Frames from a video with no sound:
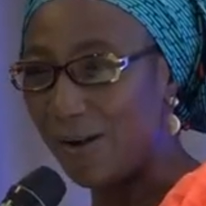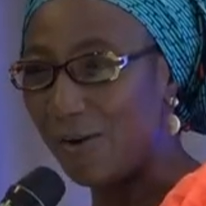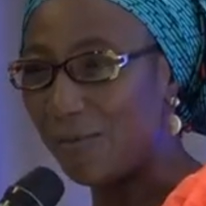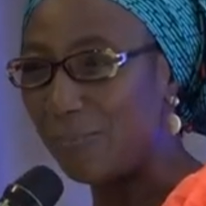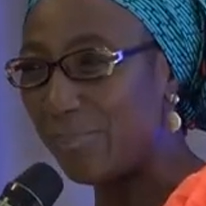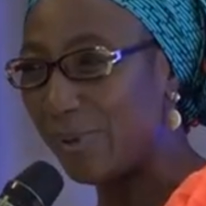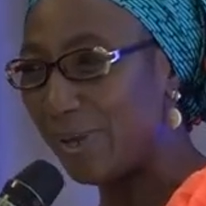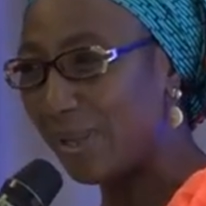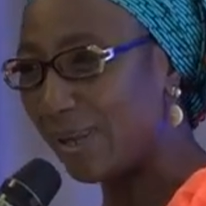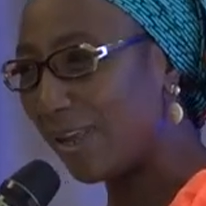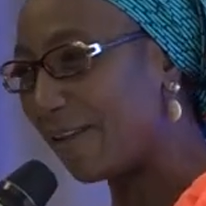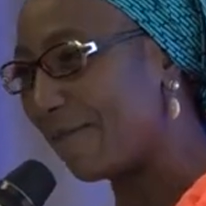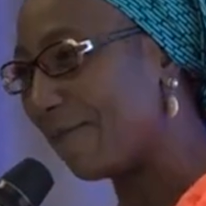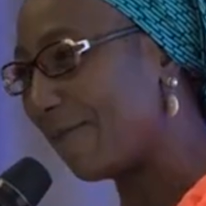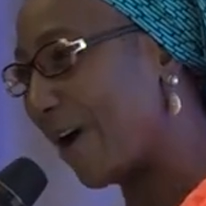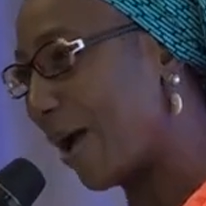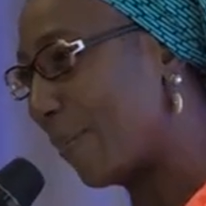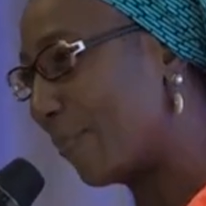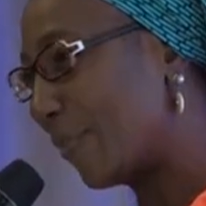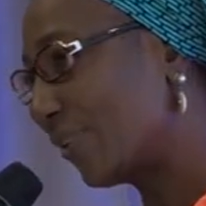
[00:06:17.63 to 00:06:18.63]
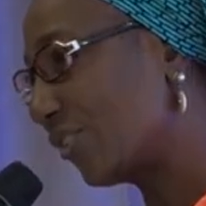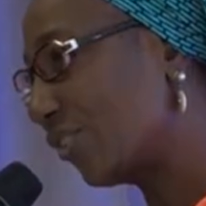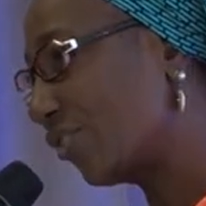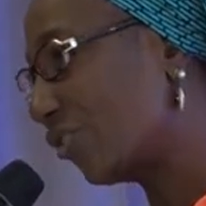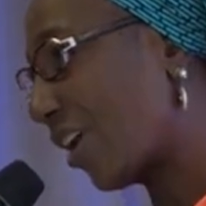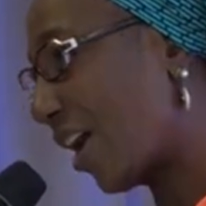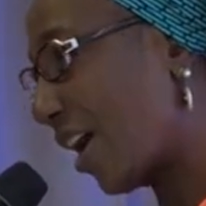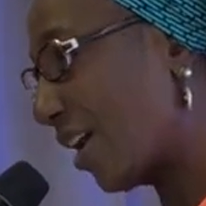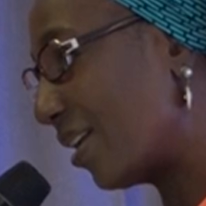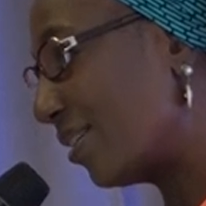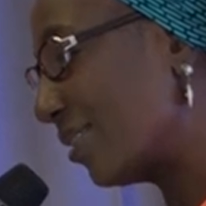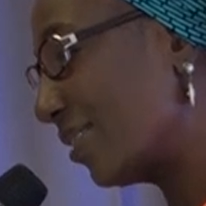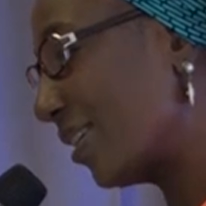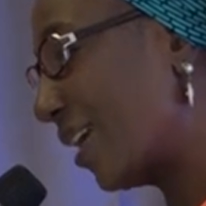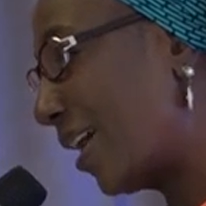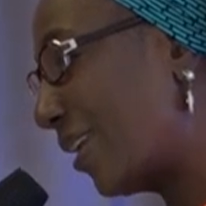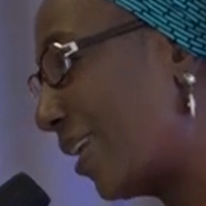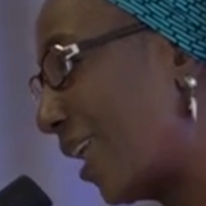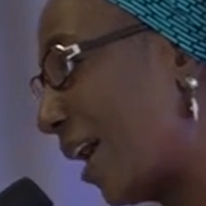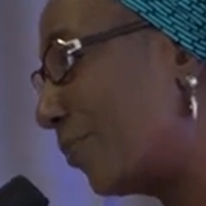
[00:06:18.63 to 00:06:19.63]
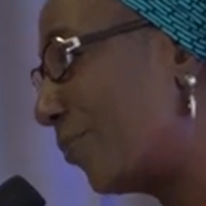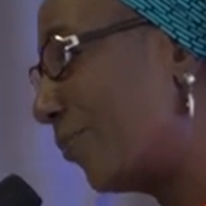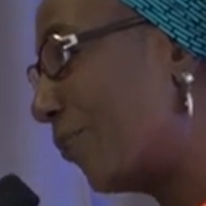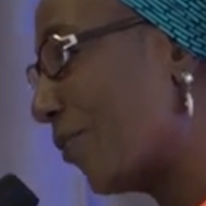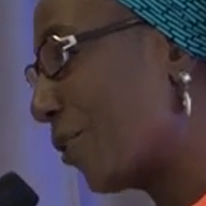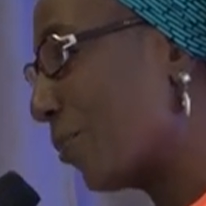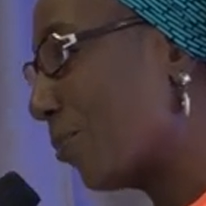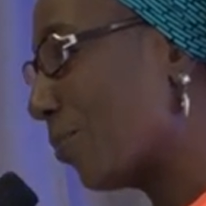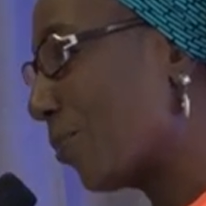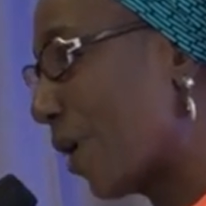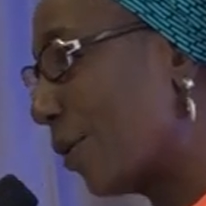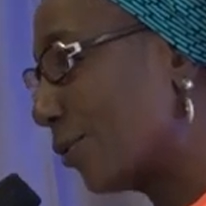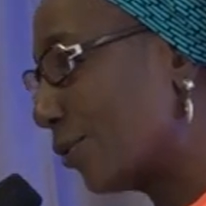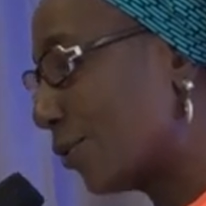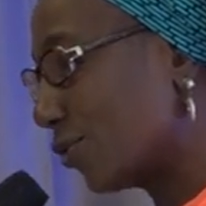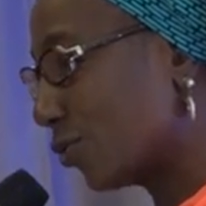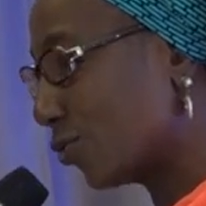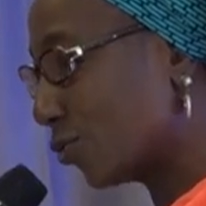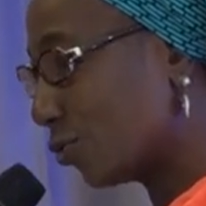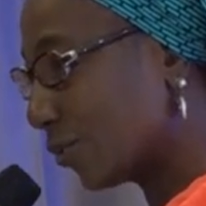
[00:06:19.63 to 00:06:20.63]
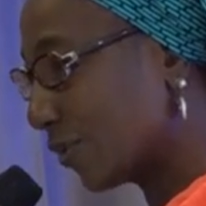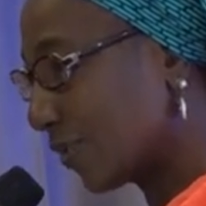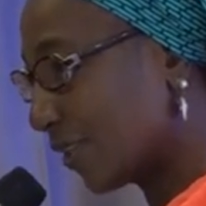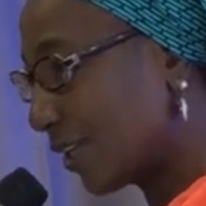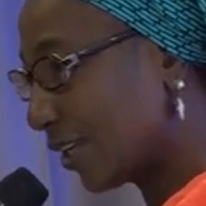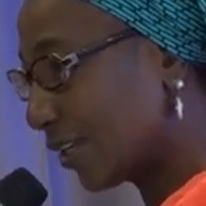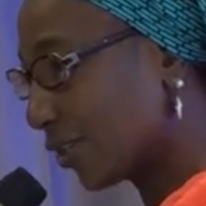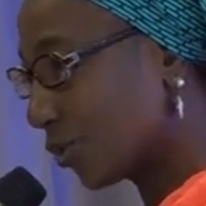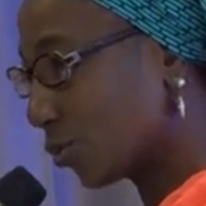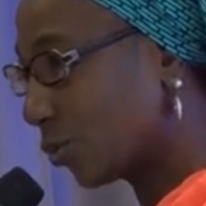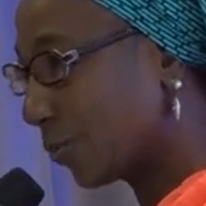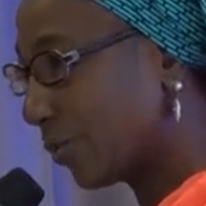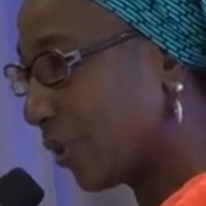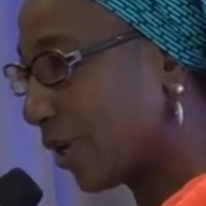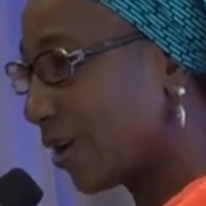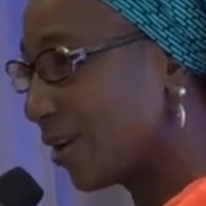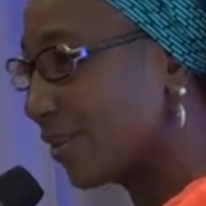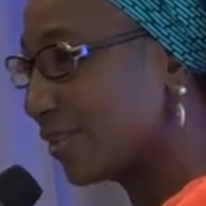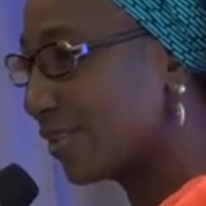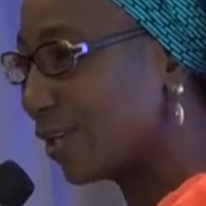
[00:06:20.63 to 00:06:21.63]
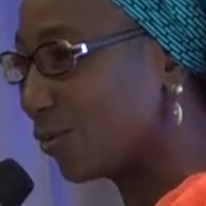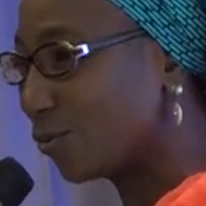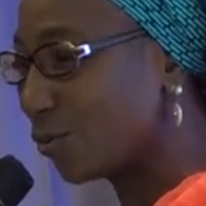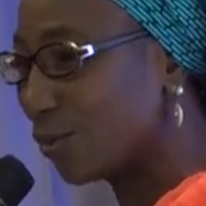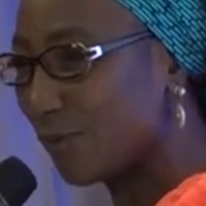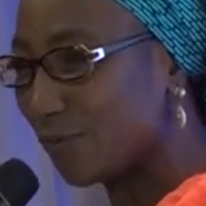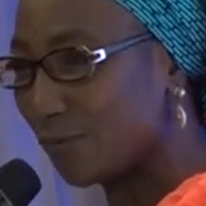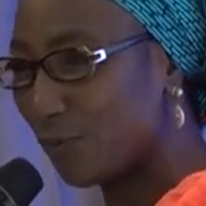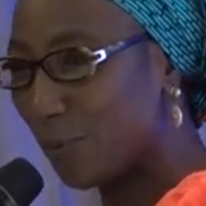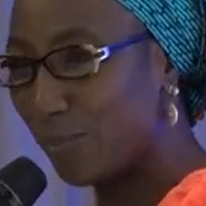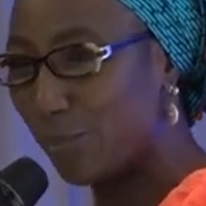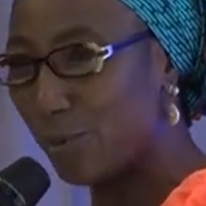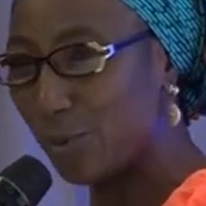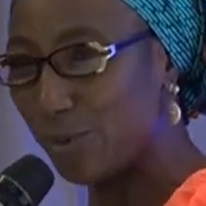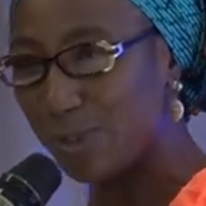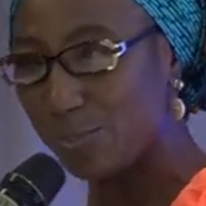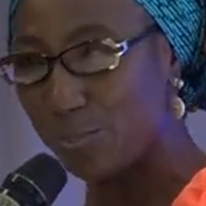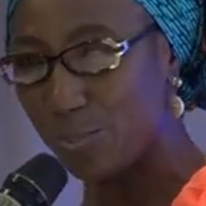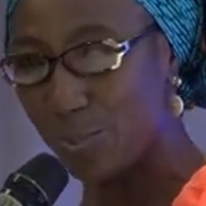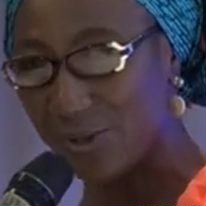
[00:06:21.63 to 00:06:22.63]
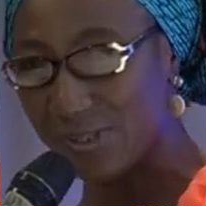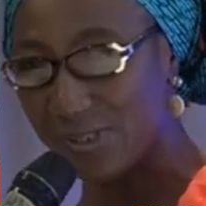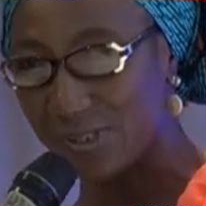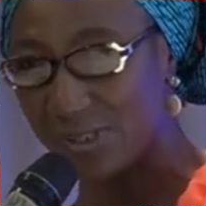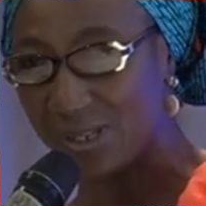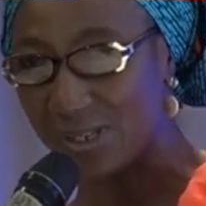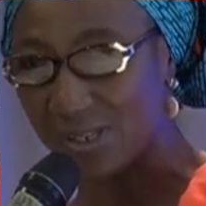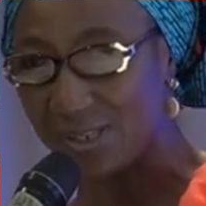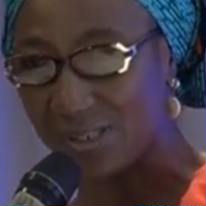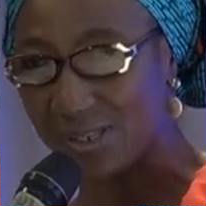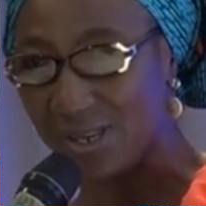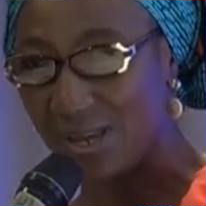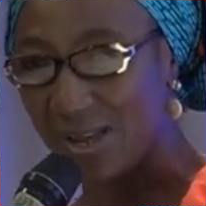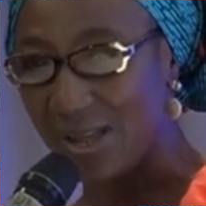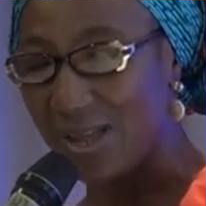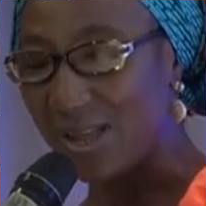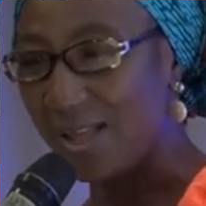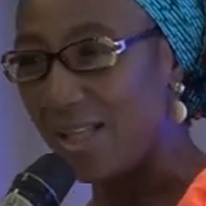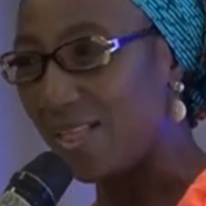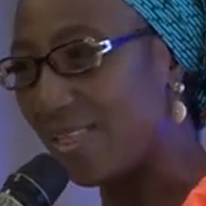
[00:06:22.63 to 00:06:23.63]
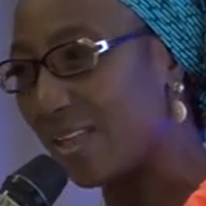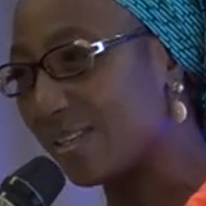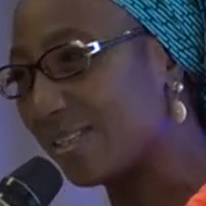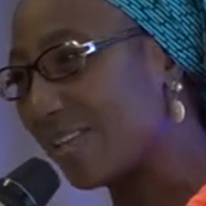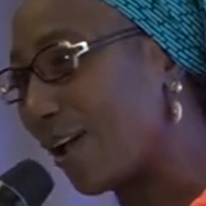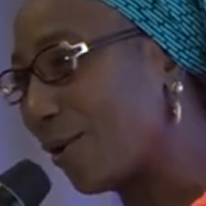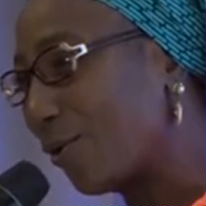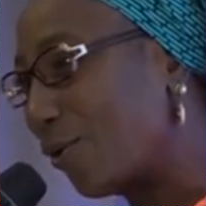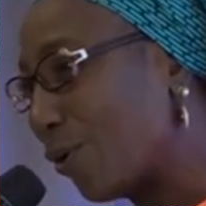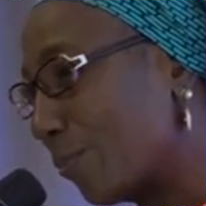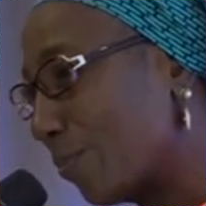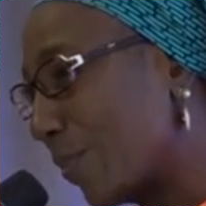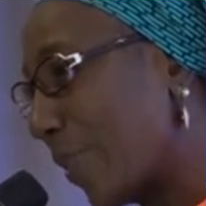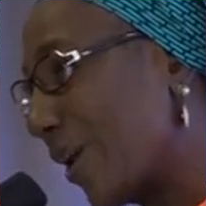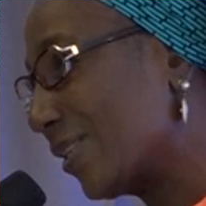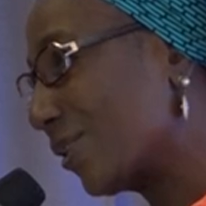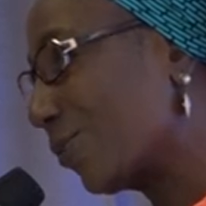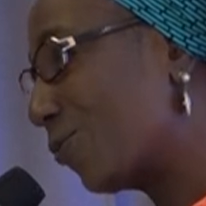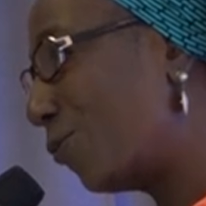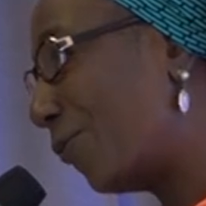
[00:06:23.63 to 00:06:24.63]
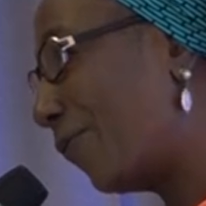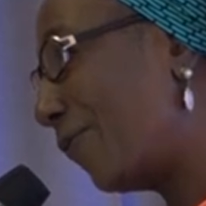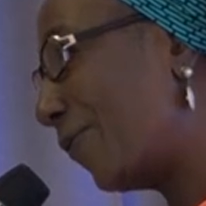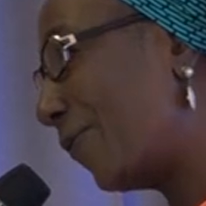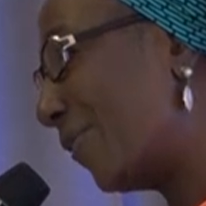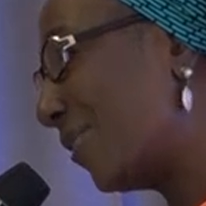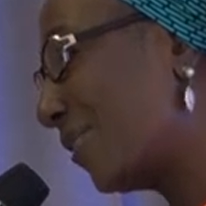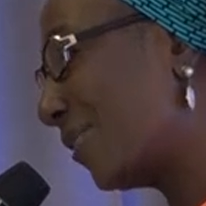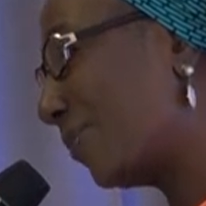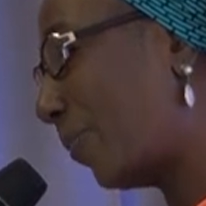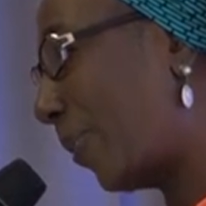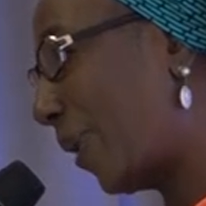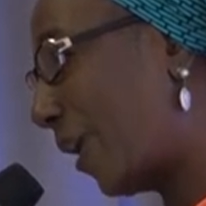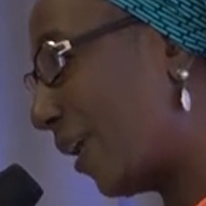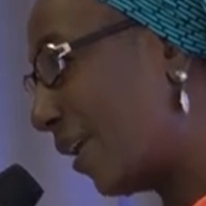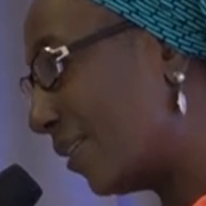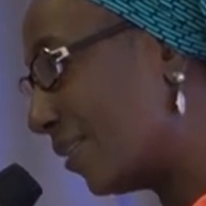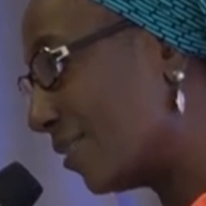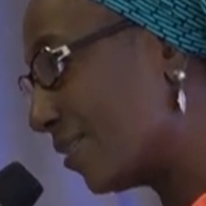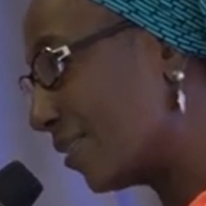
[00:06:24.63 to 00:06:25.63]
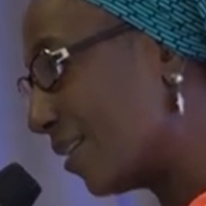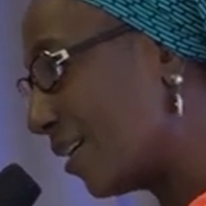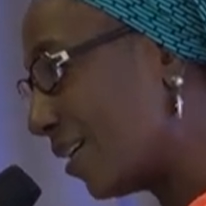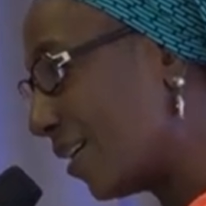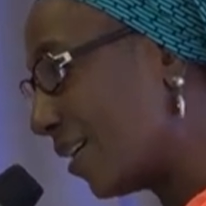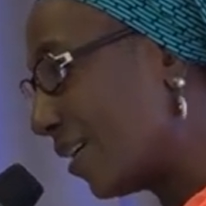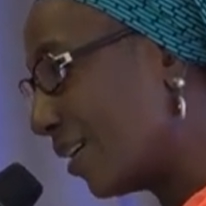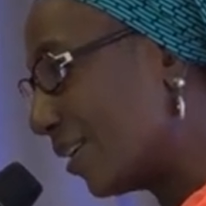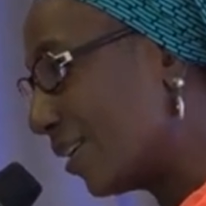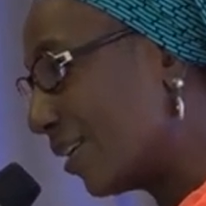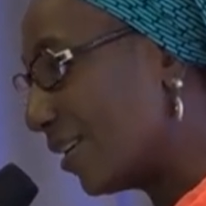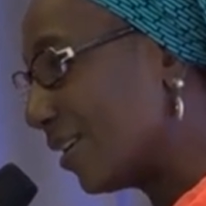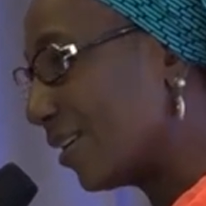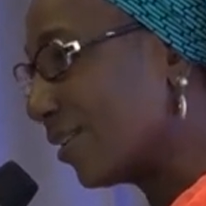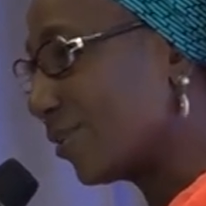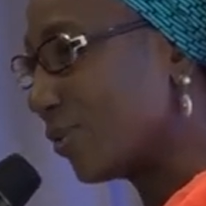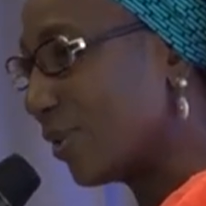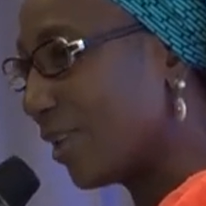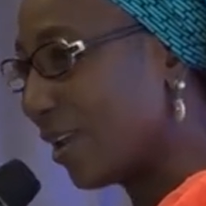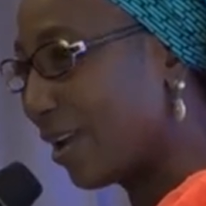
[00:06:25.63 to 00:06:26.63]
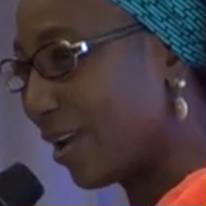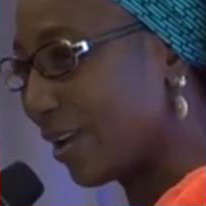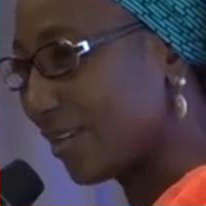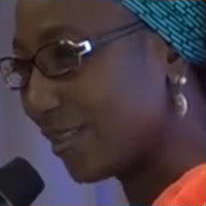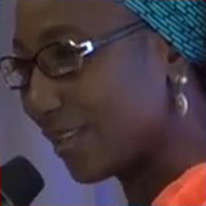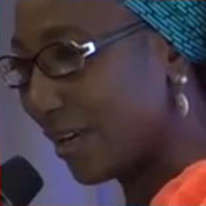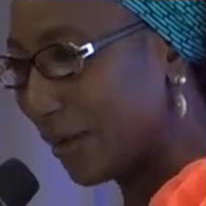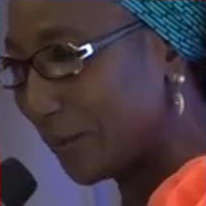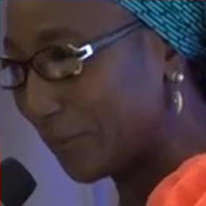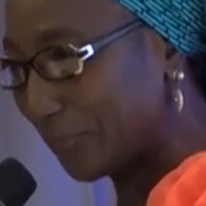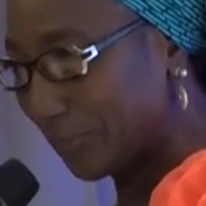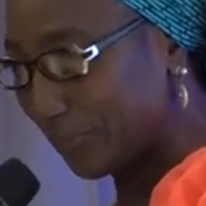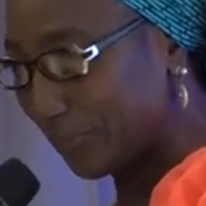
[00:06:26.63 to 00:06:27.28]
of being a farmer's child, and I'm very proud to say so, because it was from those proceeds that I got my school fees paid to the latter.